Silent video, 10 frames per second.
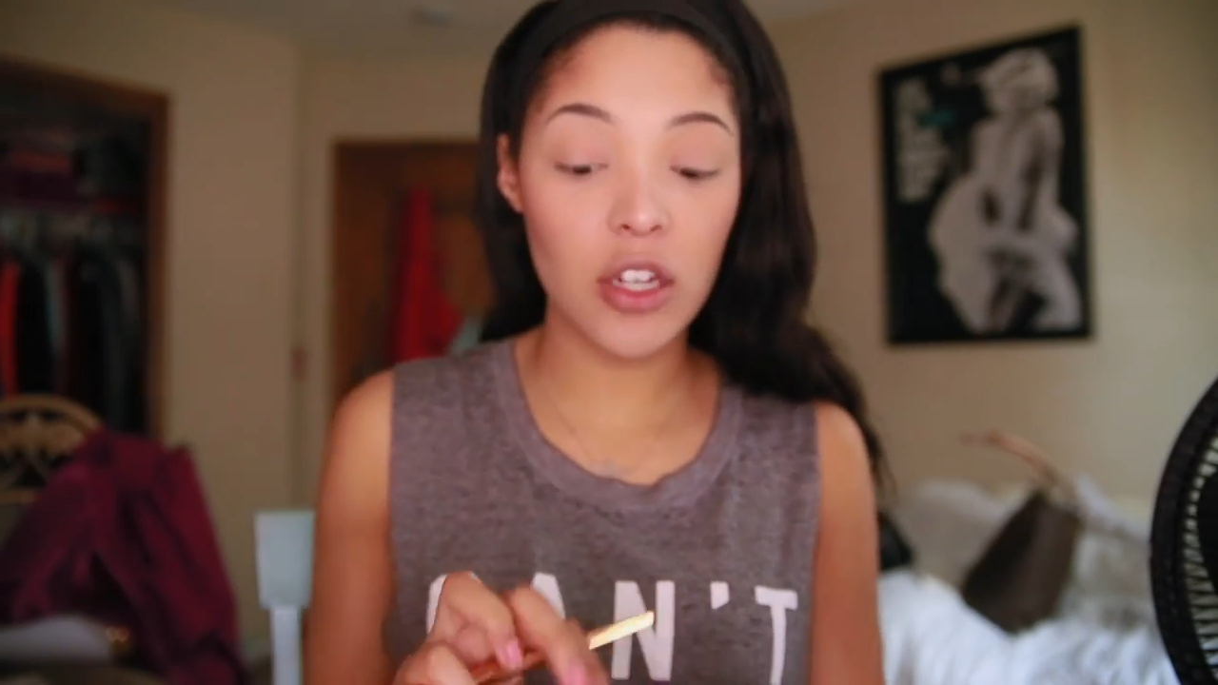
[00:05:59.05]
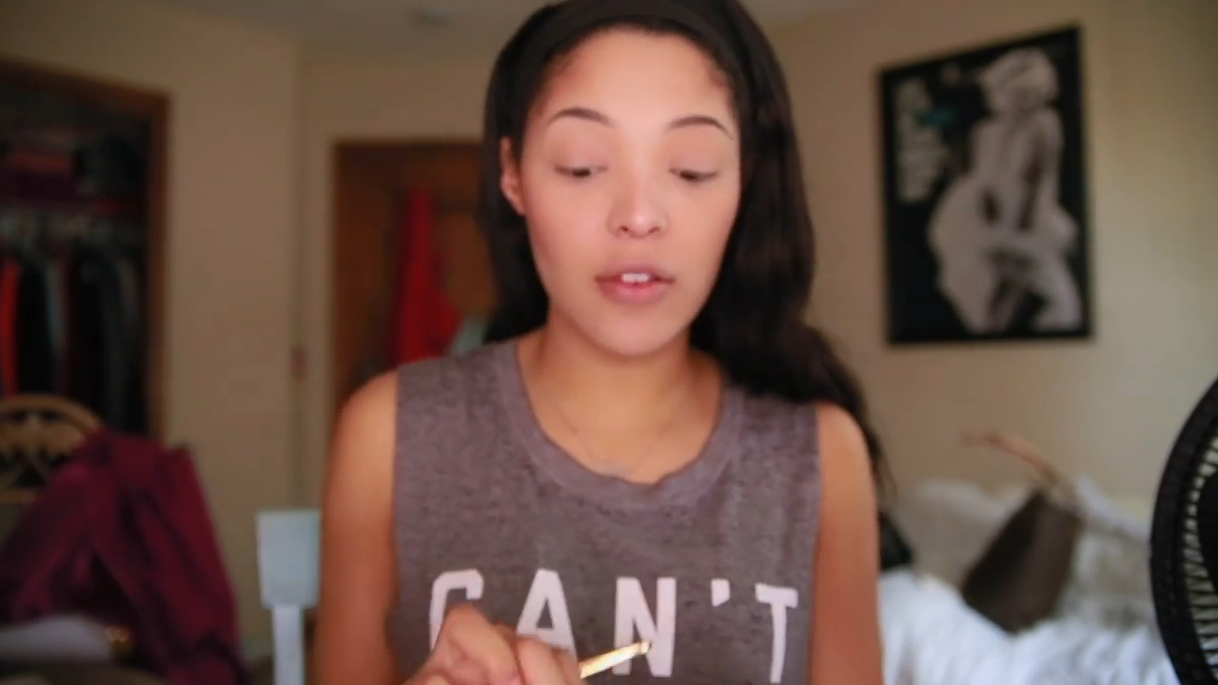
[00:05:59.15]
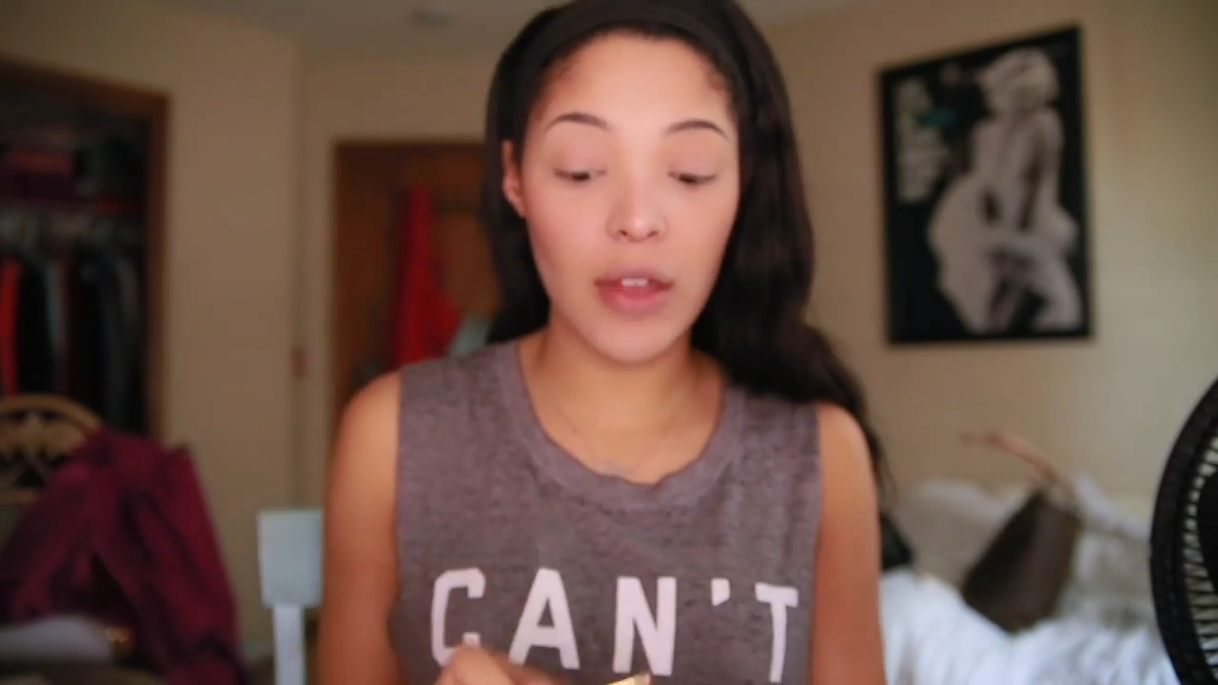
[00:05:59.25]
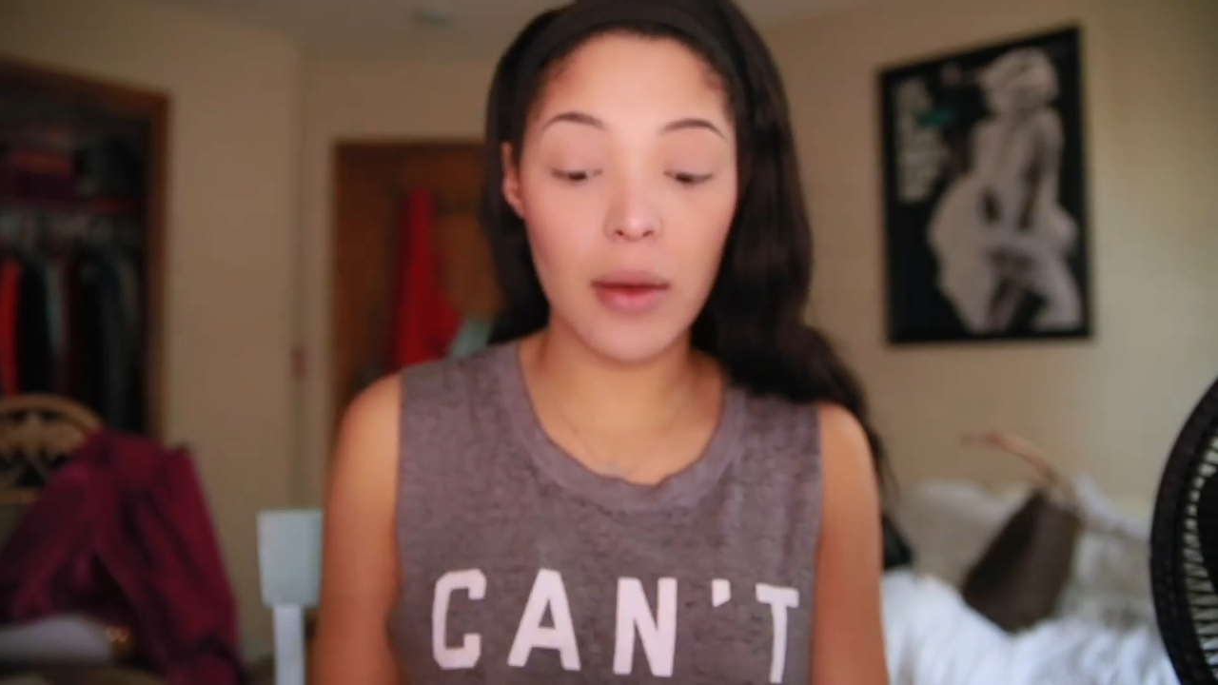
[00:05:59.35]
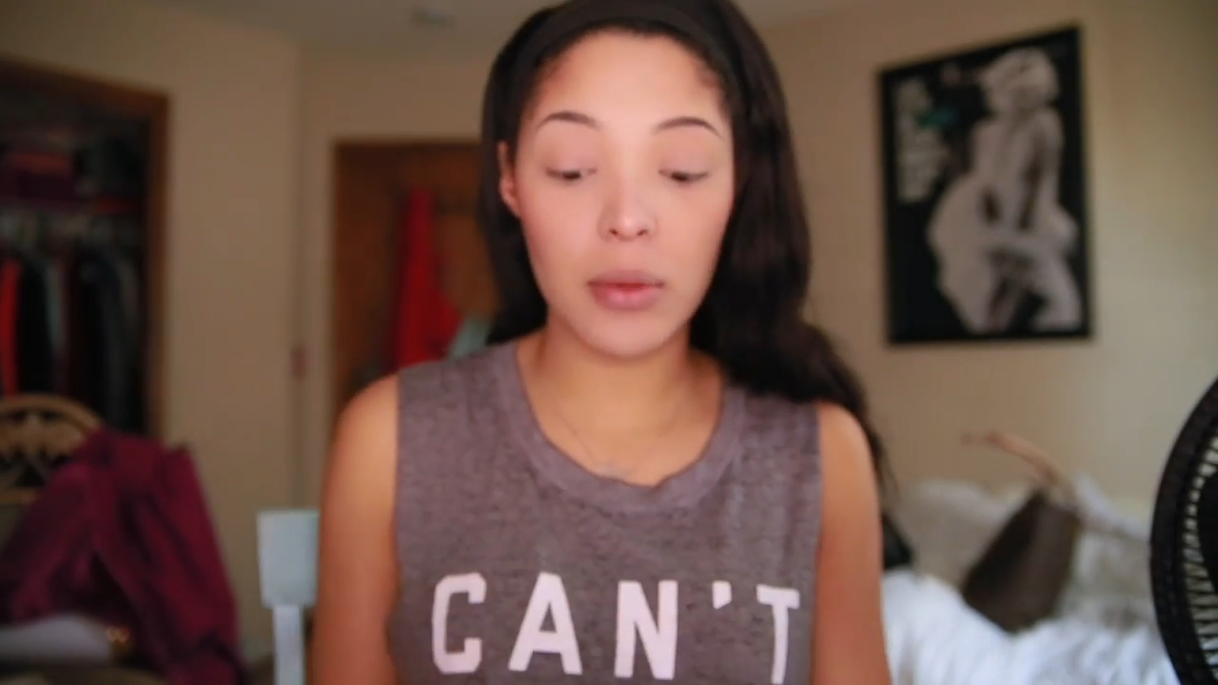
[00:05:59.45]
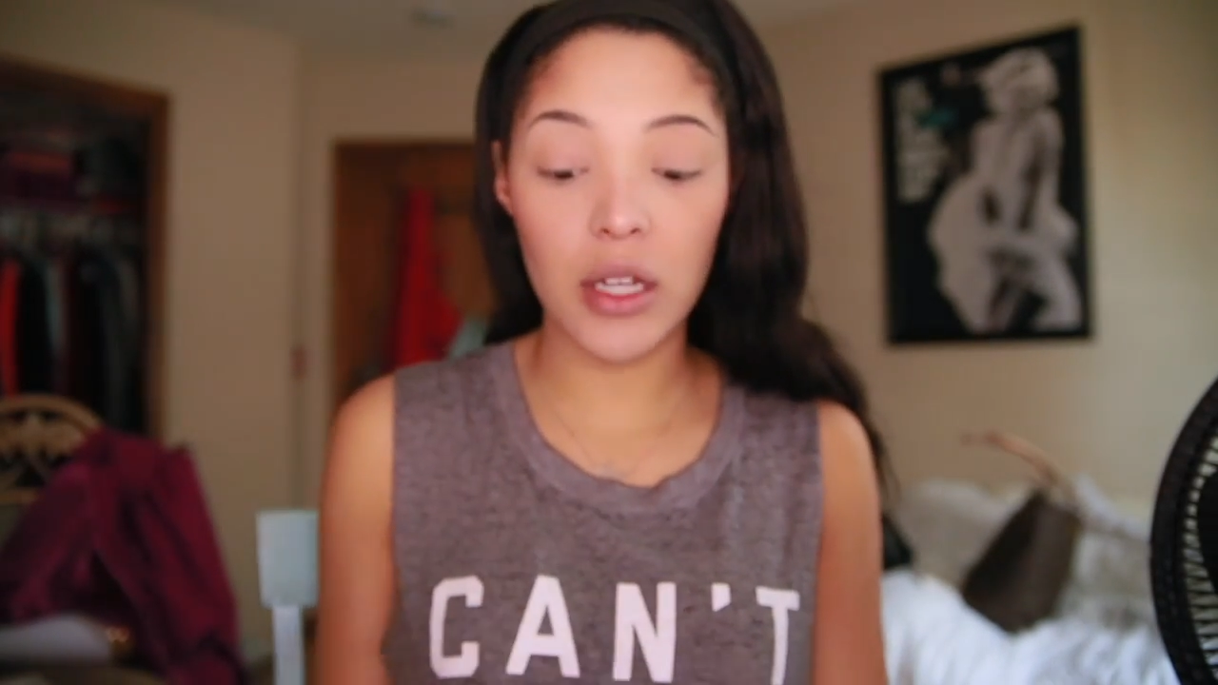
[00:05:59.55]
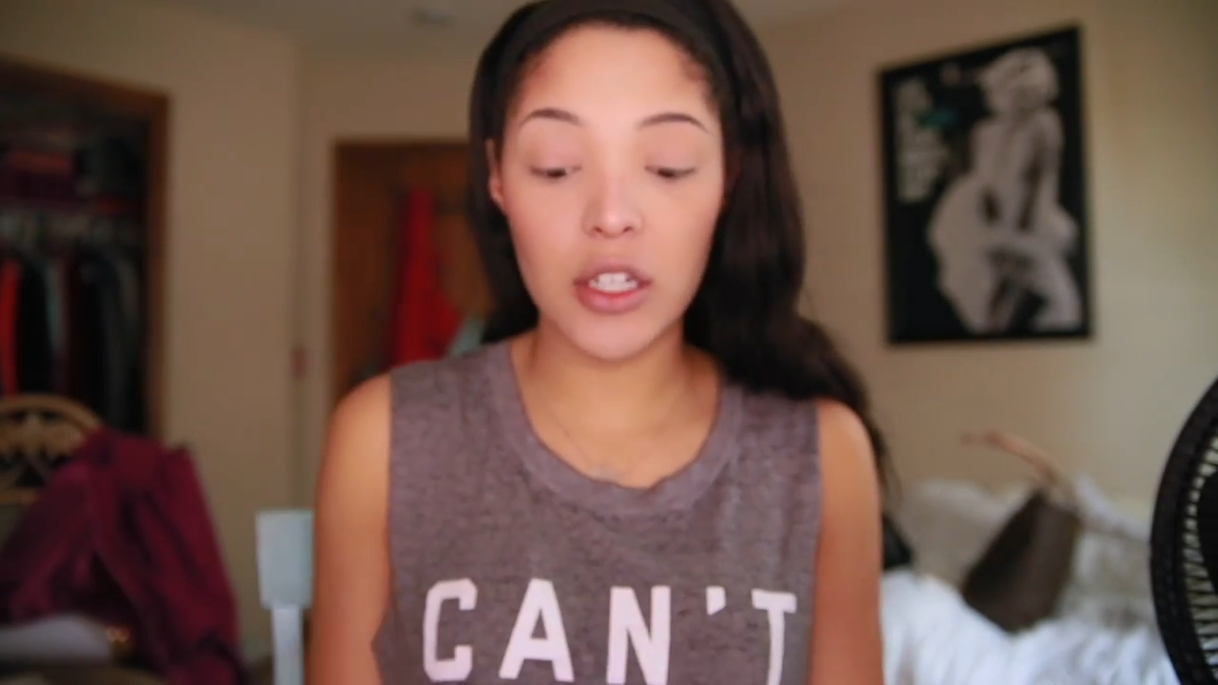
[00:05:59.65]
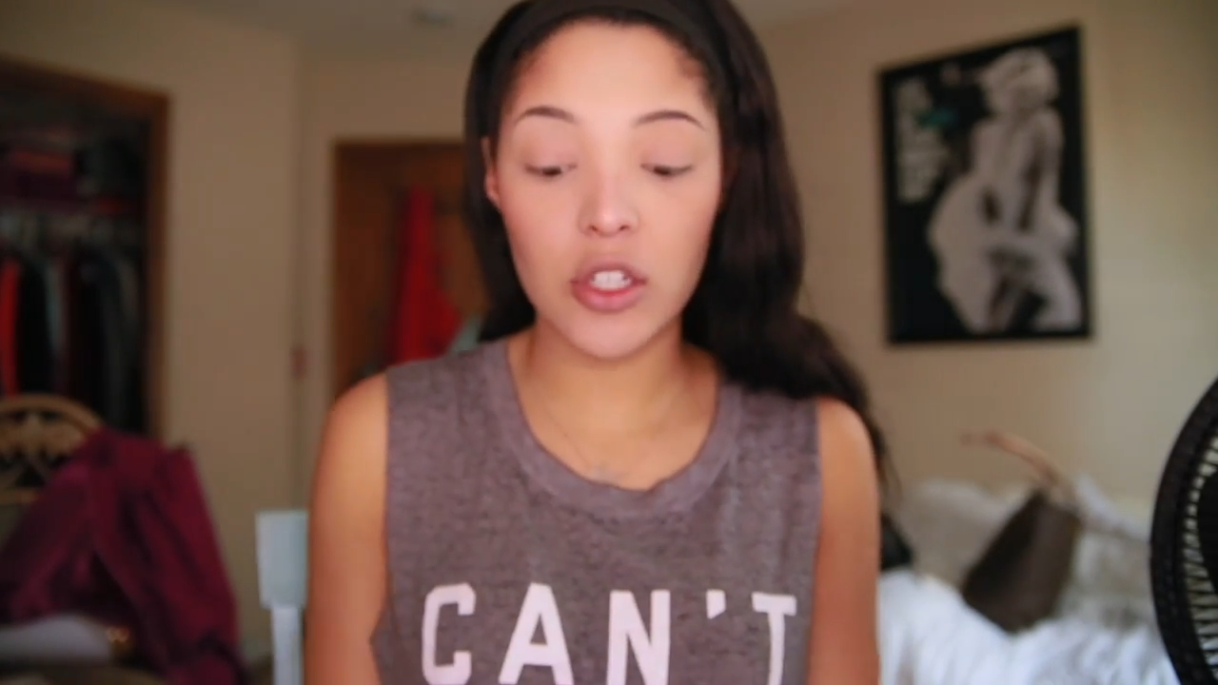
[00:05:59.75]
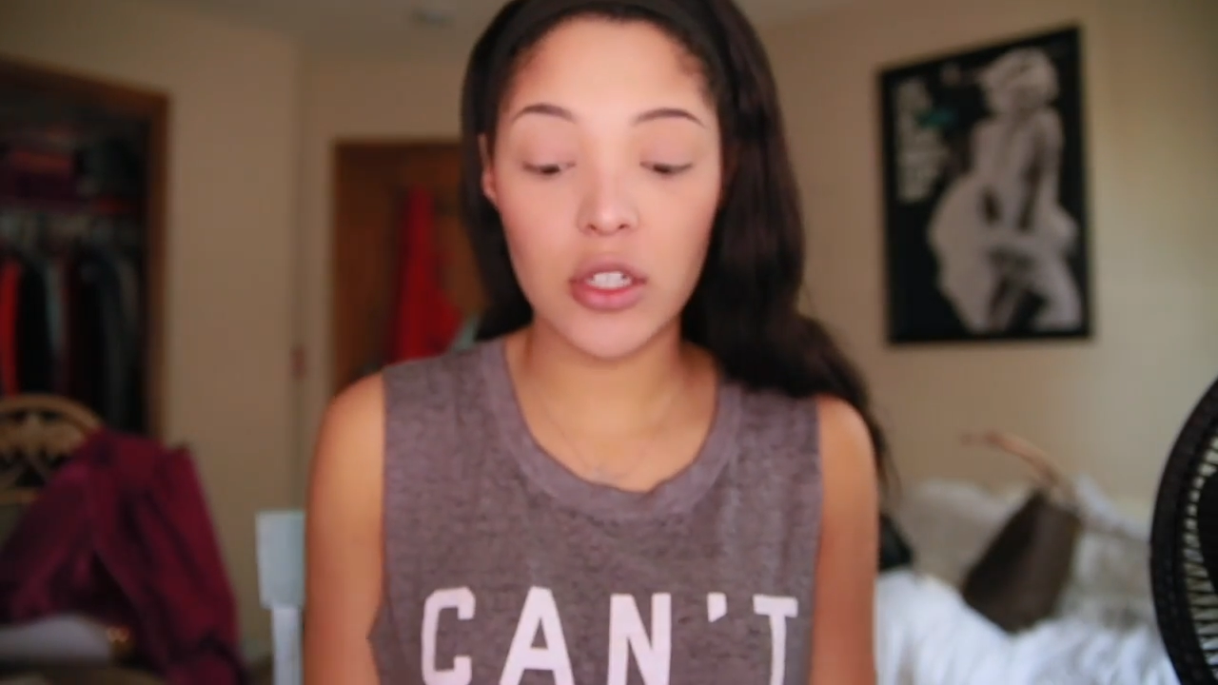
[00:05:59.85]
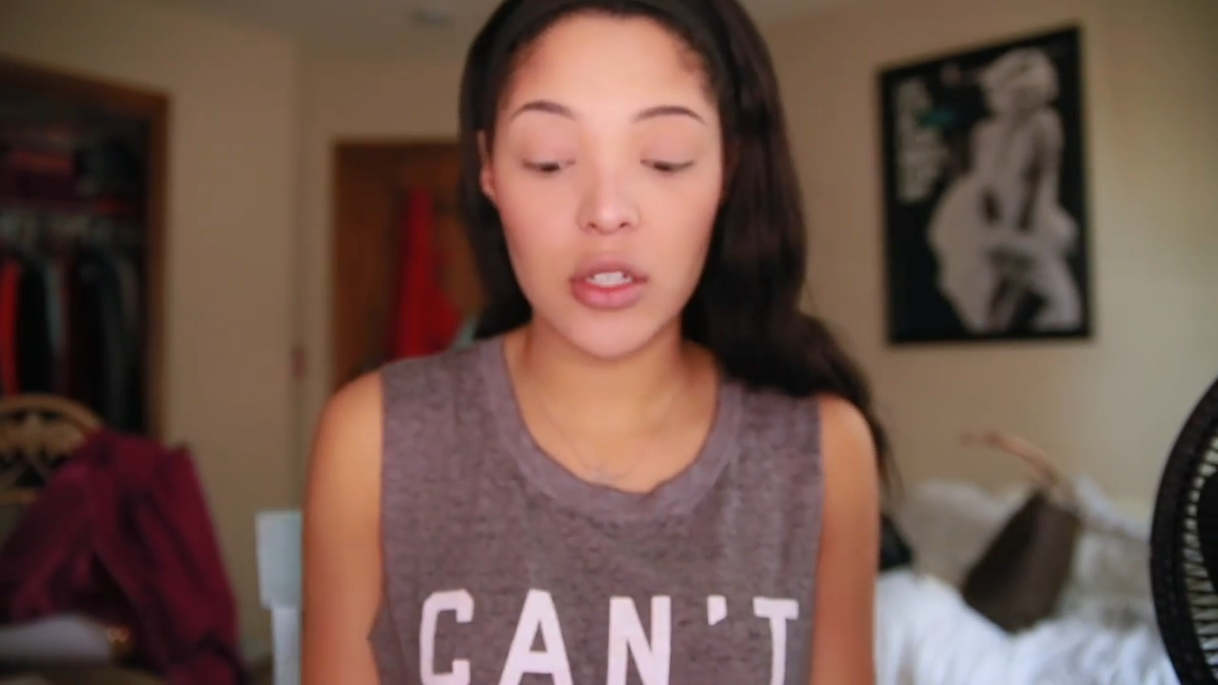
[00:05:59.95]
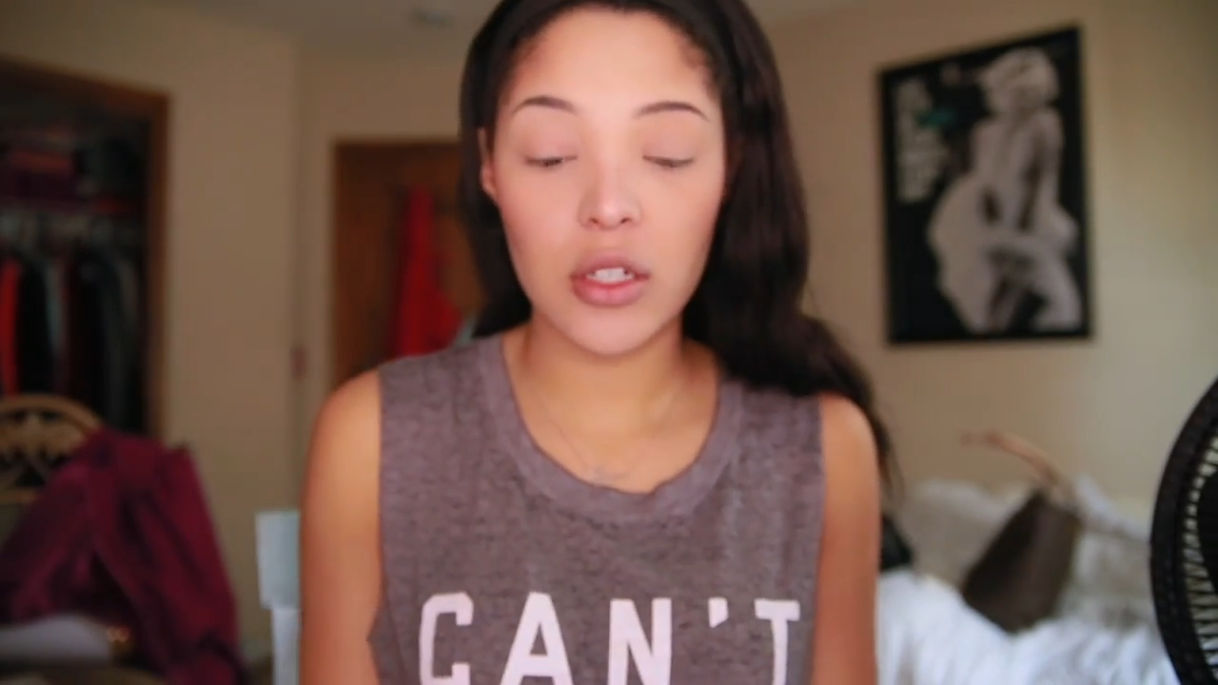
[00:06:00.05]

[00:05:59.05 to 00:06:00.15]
of that blush